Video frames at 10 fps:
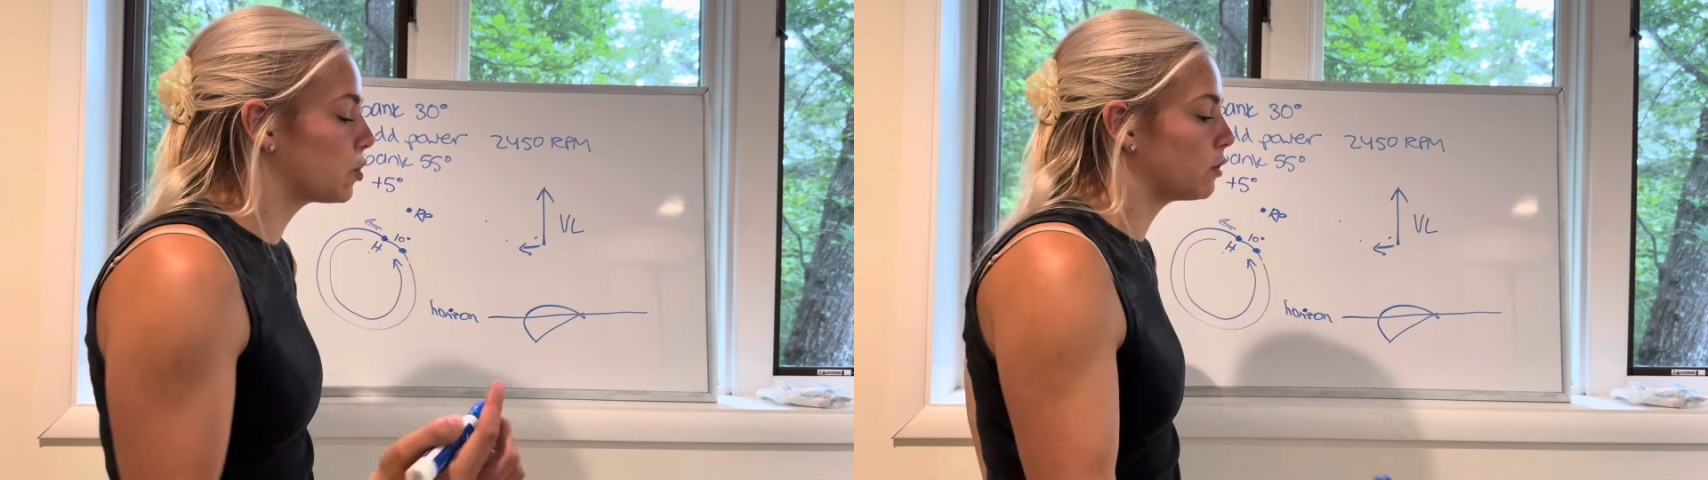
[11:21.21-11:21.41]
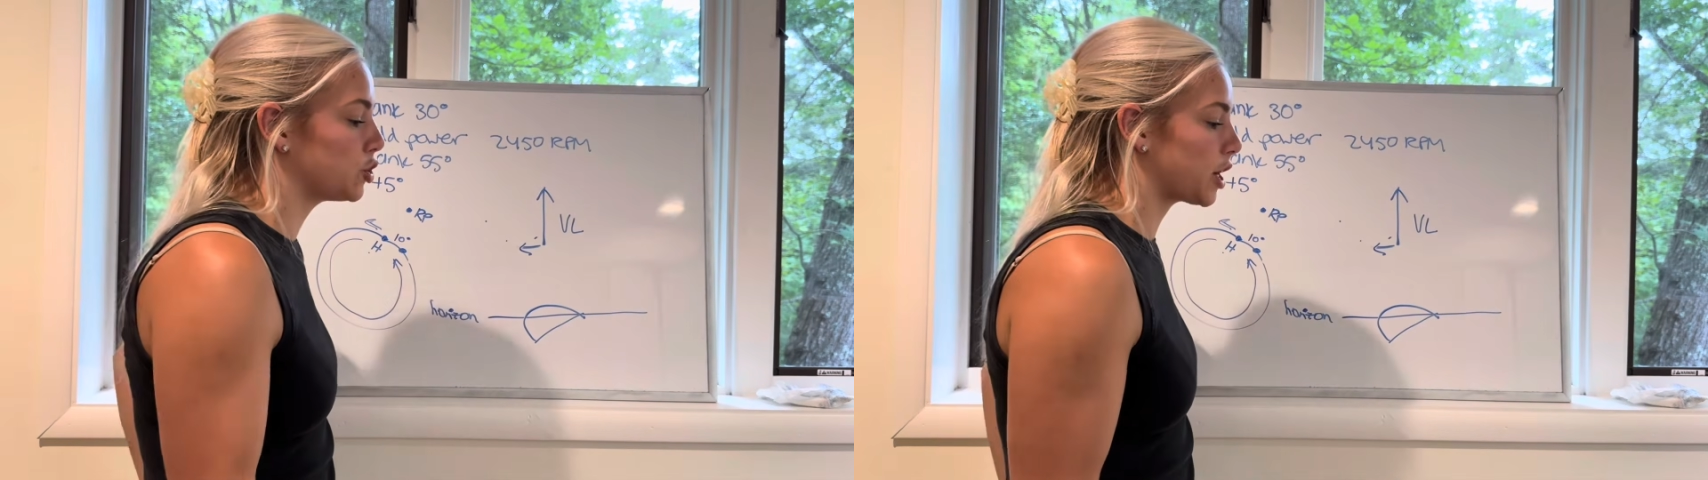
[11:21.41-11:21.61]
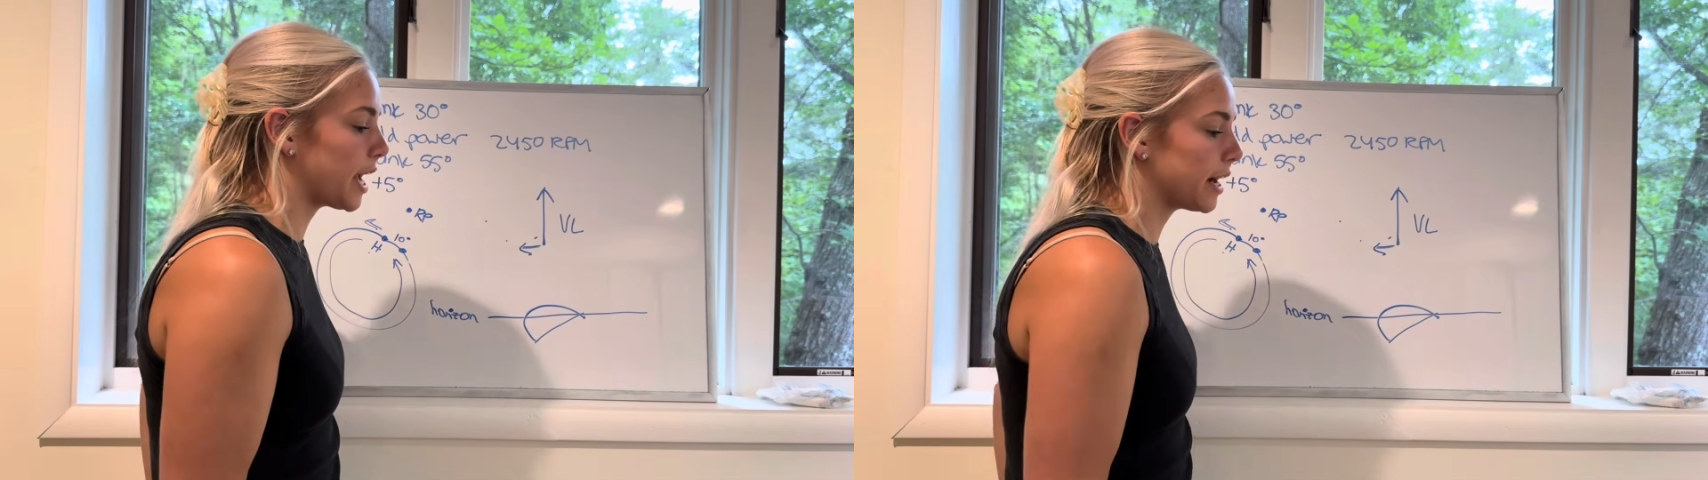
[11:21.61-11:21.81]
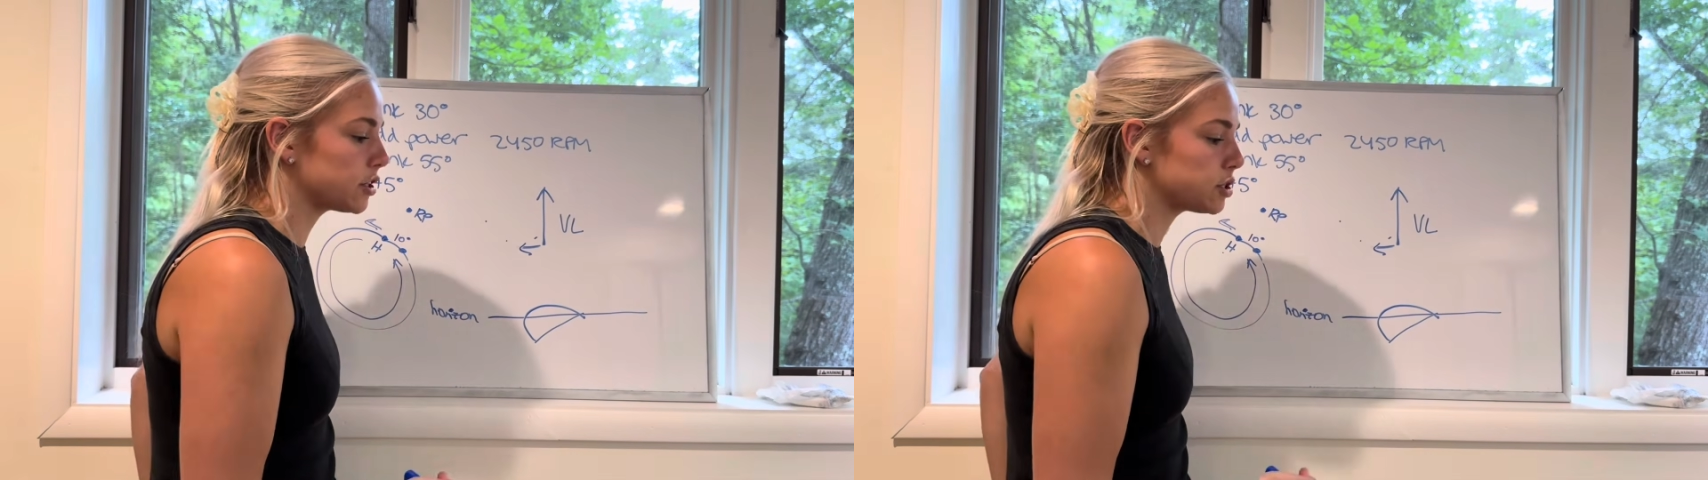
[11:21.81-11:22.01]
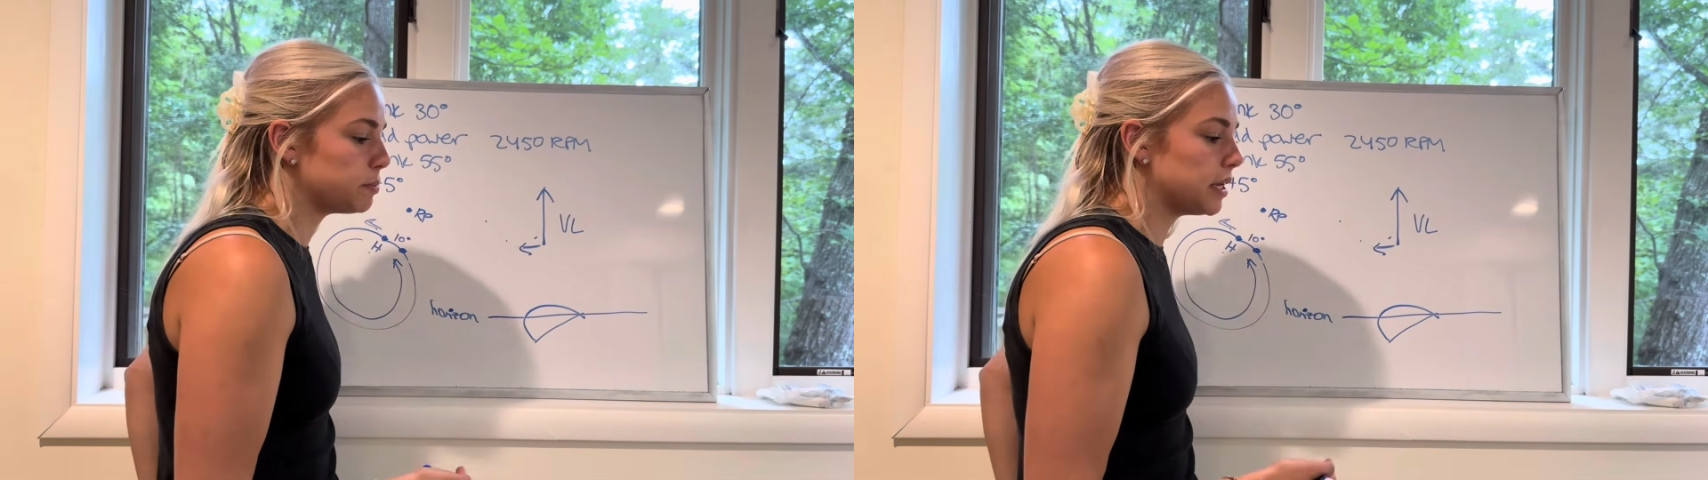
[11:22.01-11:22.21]
hold your
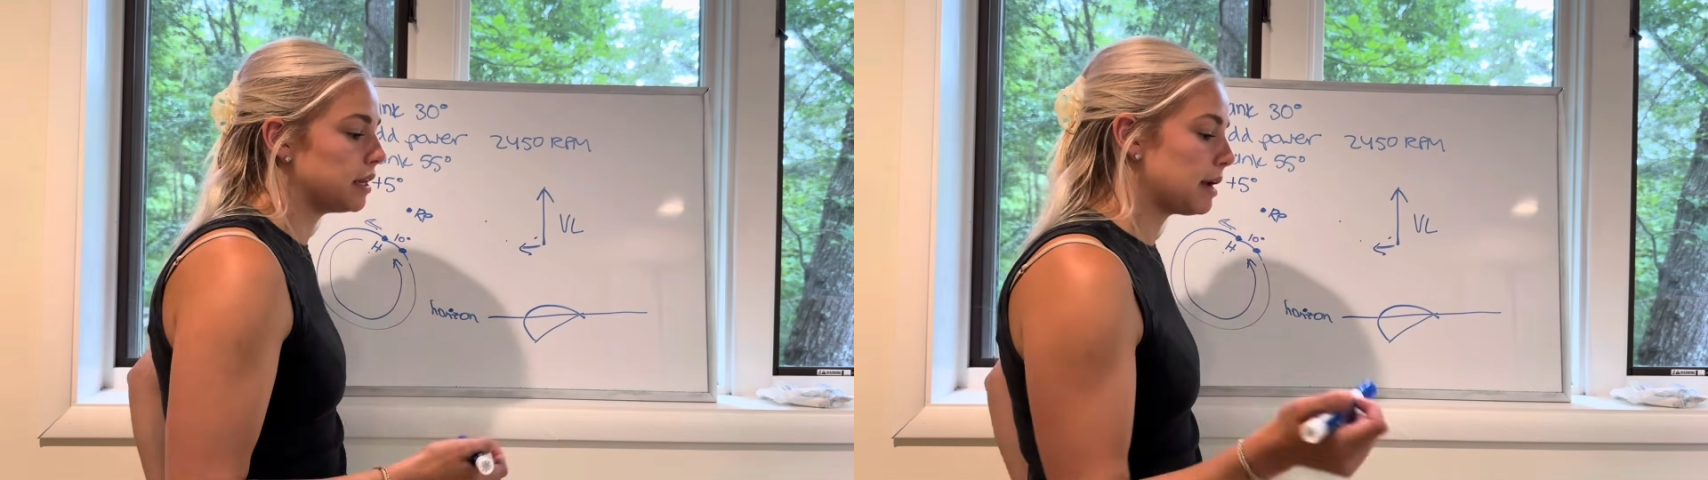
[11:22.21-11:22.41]
airspeed,